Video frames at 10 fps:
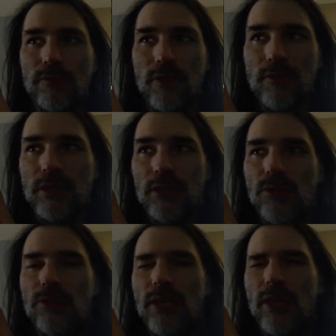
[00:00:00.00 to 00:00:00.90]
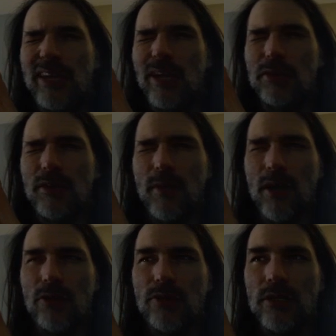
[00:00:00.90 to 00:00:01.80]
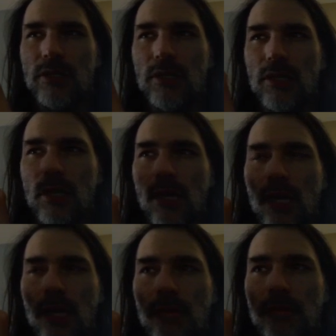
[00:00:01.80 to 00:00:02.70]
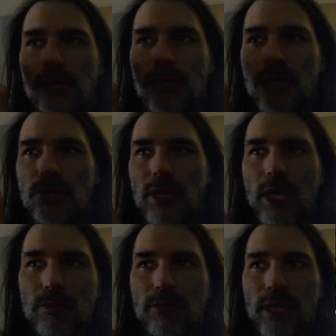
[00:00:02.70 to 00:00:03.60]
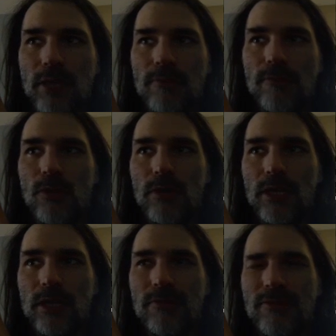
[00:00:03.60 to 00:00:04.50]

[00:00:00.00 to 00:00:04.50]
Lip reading: 50. Tuesday, I think I was up 100. Yesterday, it was like 40,